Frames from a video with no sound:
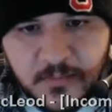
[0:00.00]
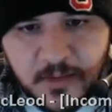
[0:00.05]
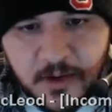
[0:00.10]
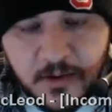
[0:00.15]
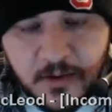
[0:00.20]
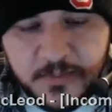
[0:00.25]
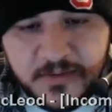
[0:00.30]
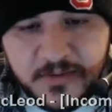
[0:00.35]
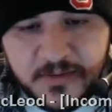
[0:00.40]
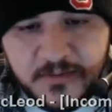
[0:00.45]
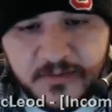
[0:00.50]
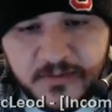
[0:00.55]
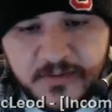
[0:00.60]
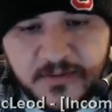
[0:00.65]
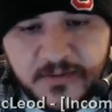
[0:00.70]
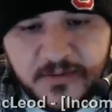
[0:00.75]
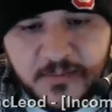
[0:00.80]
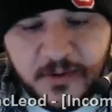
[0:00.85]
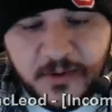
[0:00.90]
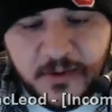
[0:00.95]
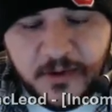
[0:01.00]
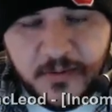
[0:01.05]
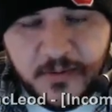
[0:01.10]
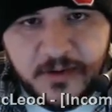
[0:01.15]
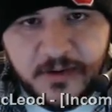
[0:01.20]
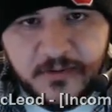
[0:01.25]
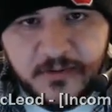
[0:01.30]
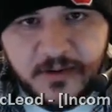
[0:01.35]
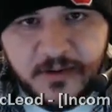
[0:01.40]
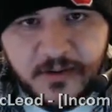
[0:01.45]
I hope stuff doesn't break when
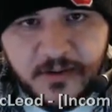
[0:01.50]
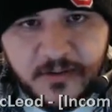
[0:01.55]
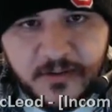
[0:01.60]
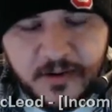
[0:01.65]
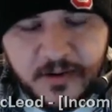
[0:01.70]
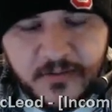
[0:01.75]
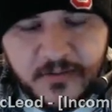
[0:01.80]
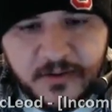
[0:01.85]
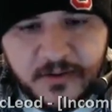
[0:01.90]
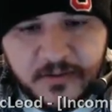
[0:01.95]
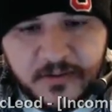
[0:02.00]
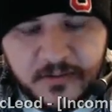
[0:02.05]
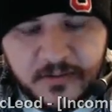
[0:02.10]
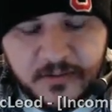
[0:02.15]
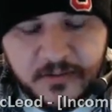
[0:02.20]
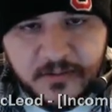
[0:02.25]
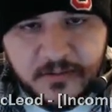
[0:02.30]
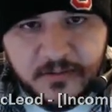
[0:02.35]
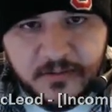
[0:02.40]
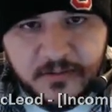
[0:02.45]
I try the gravity turn.